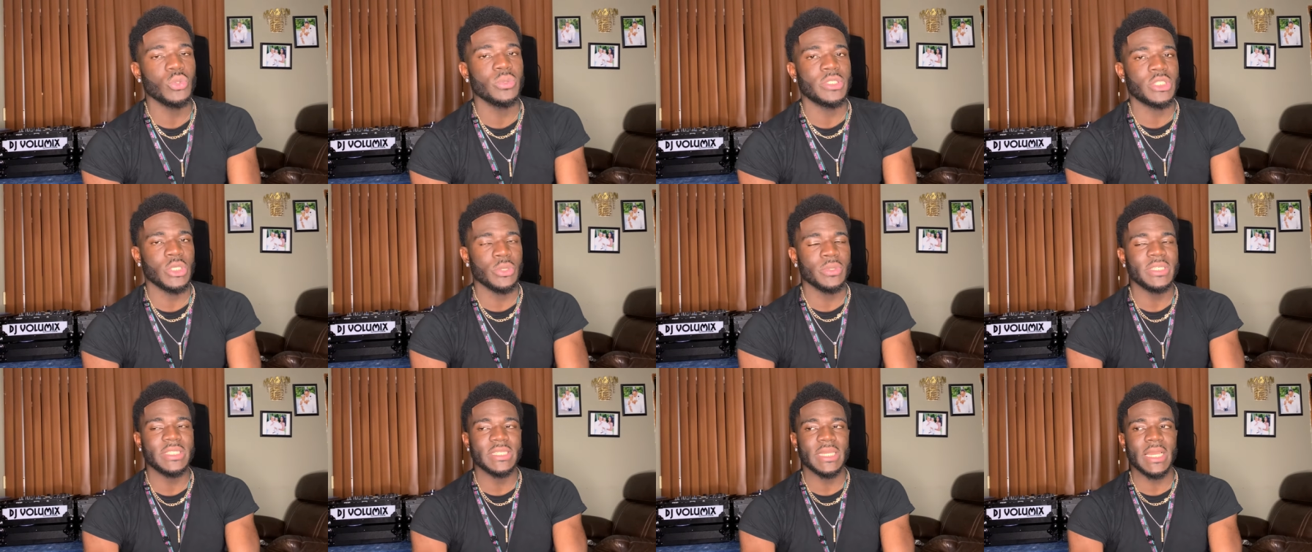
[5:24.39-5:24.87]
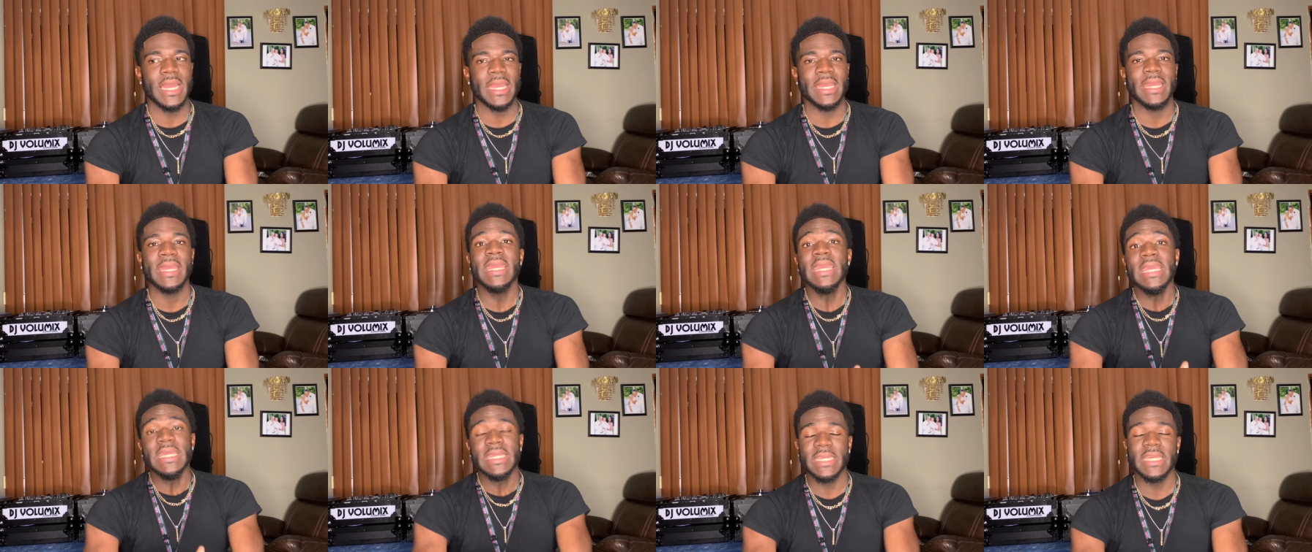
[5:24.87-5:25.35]
So it's like,
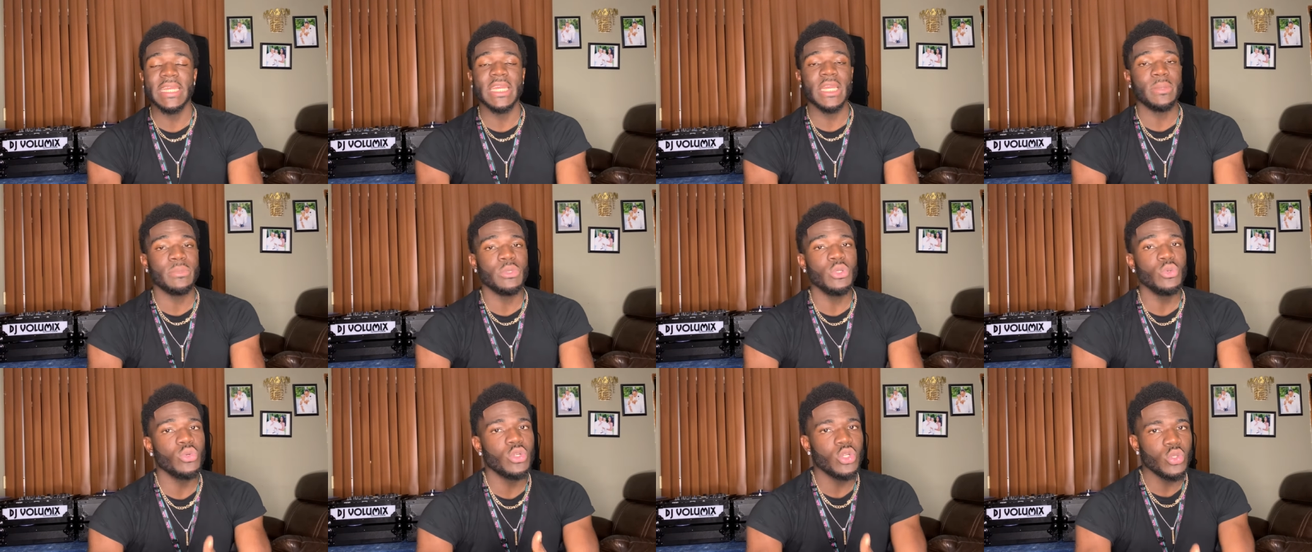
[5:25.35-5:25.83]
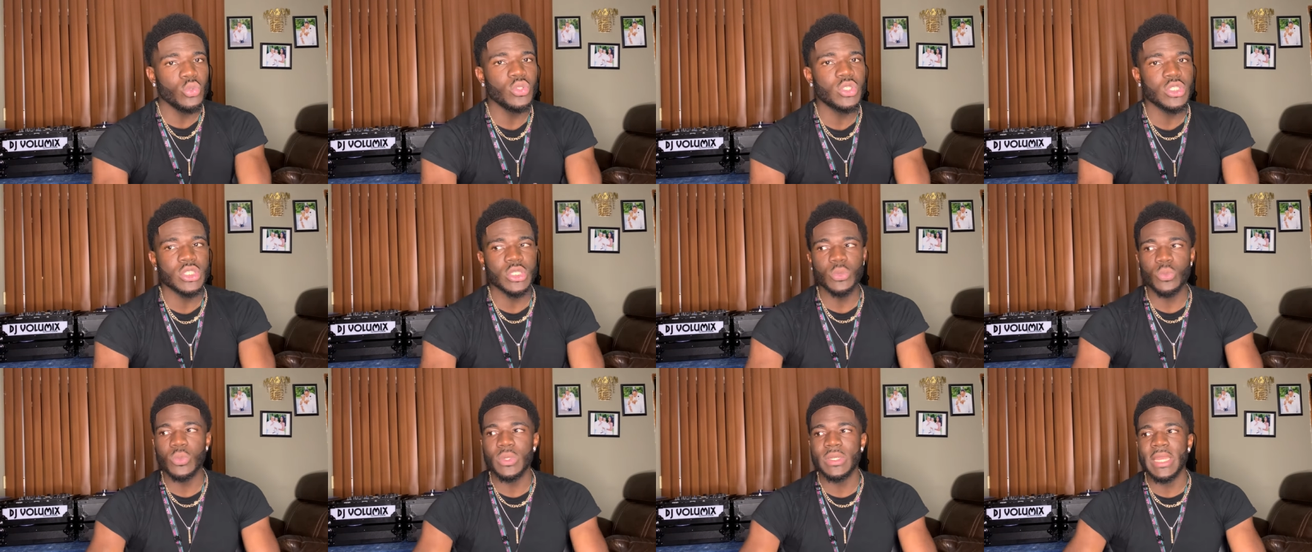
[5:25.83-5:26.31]
damn, you lose
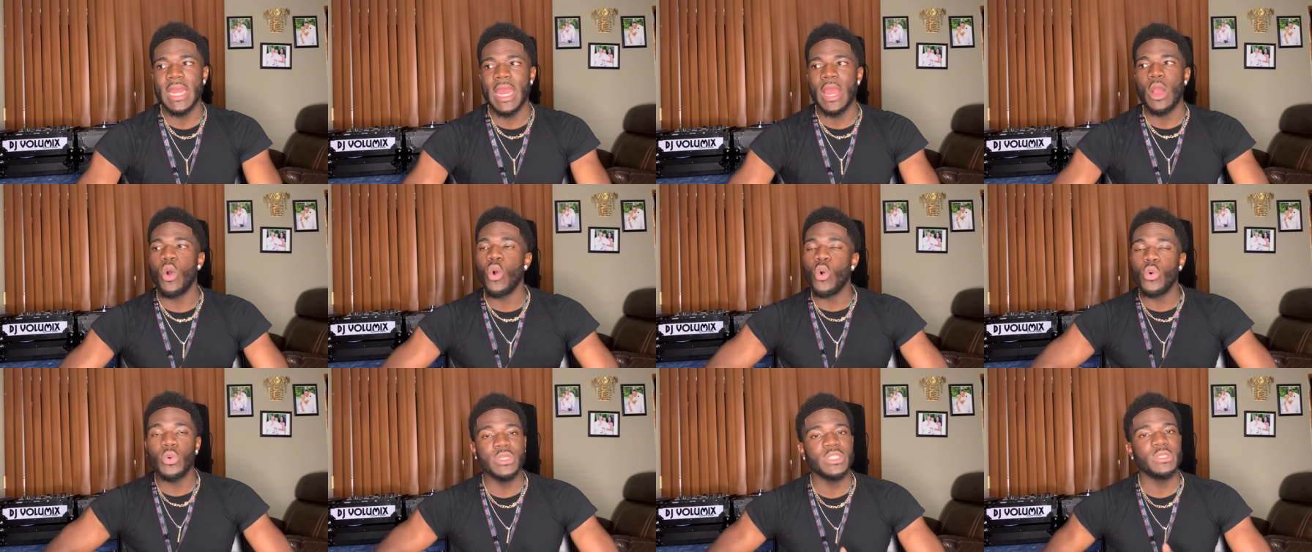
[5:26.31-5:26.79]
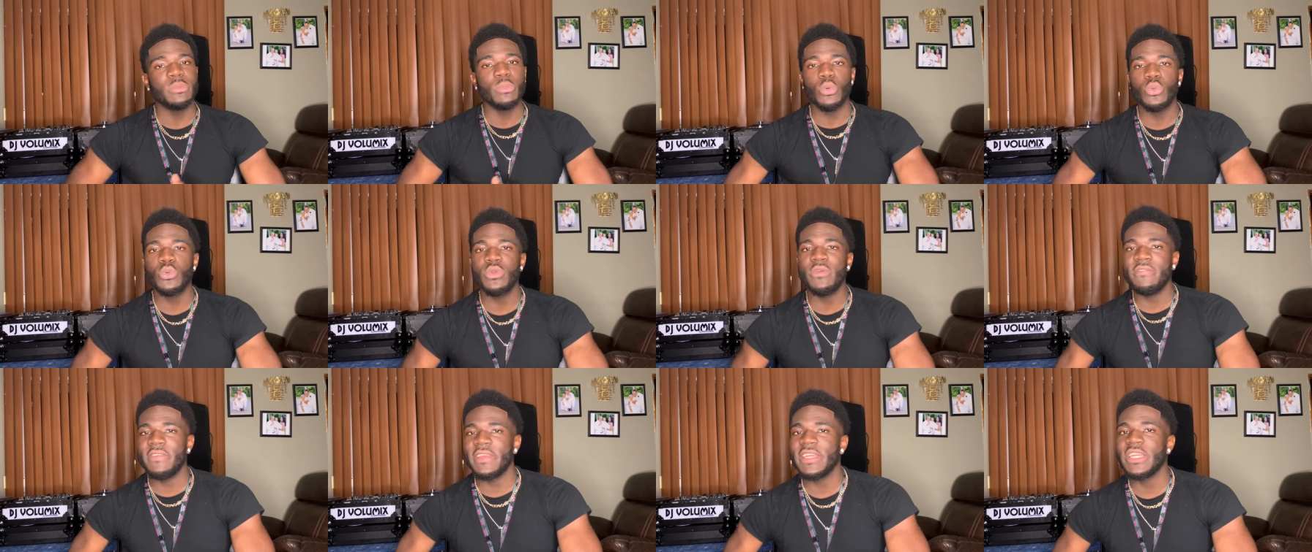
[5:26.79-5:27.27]
someone that always
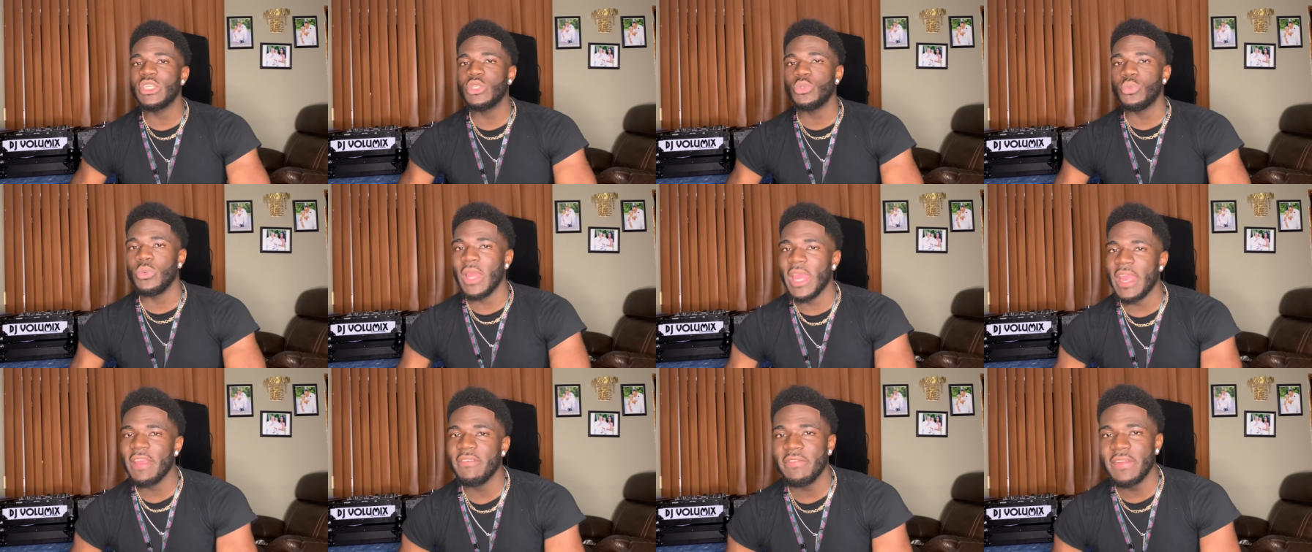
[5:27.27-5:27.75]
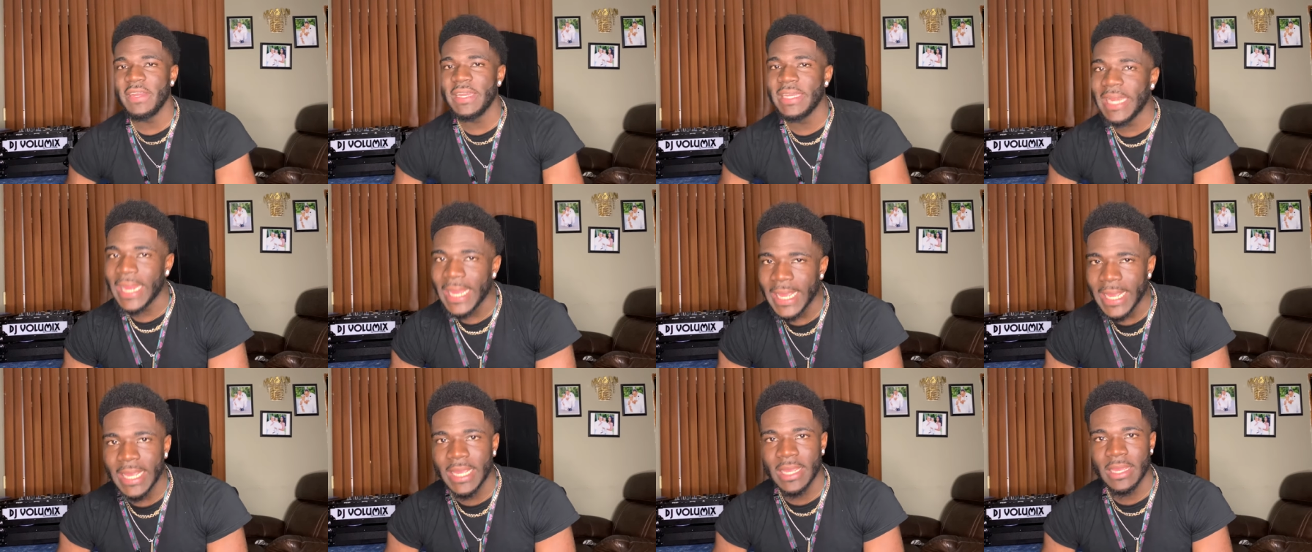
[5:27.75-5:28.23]
motivated you every
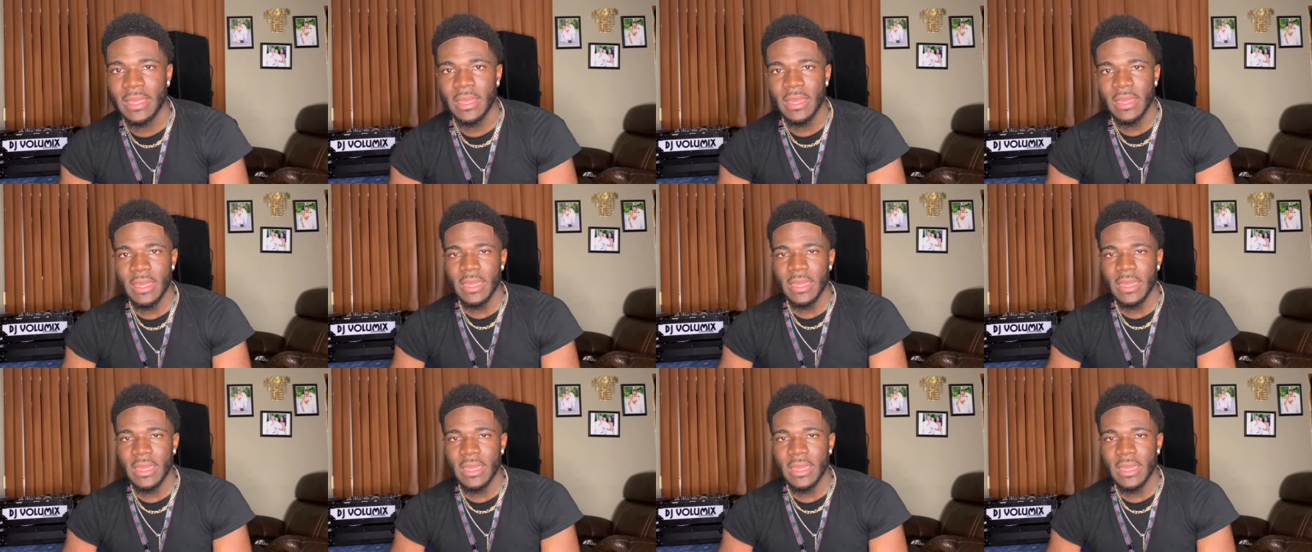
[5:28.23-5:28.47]
day.